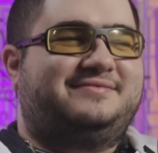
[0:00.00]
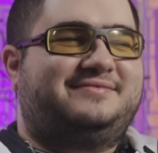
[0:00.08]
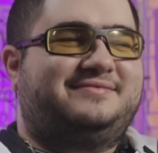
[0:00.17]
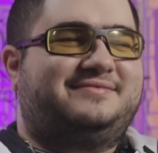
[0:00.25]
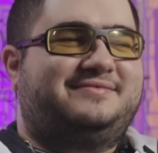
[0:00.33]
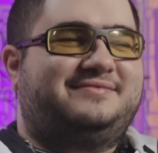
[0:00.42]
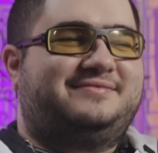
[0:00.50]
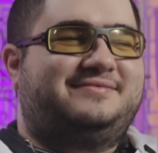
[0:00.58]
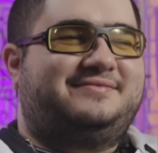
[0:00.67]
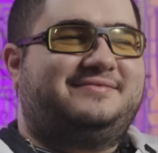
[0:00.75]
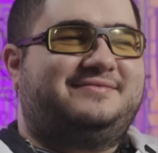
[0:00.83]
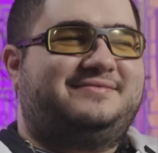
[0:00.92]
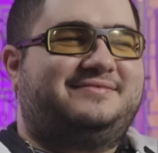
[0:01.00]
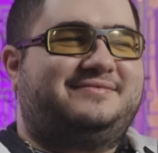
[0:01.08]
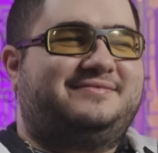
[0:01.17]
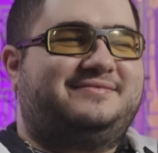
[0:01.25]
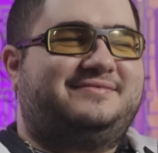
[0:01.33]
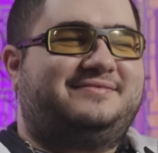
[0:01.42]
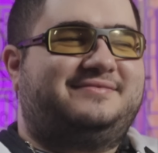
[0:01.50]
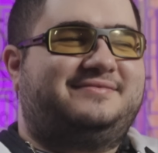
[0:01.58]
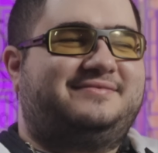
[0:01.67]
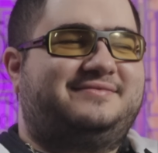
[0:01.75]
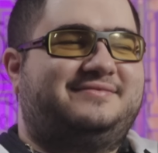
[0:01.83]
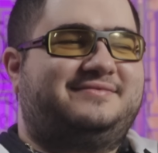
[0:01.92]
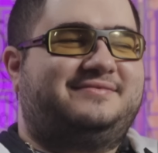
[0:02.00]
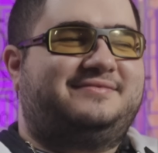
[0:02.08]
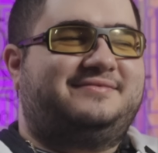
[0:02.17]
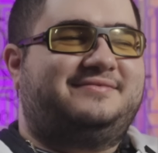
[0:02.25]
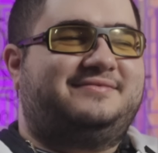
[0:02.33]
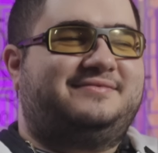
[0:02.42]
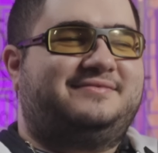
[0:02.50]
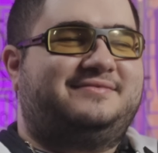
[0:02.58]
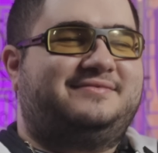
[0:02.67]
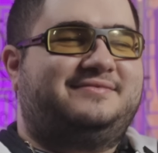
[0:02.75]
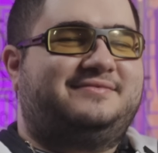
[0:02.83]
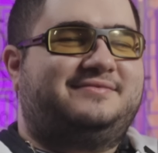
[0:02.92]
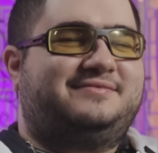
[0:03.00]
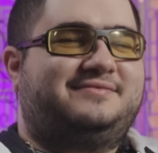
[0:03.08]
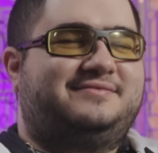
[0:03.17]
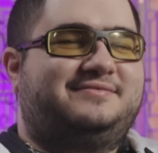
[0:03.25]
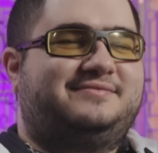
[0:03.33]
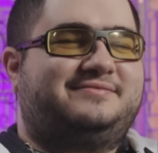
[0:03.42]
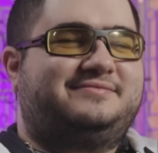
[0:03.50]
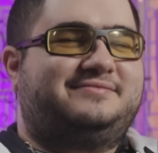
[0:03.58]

The person shown says nothing.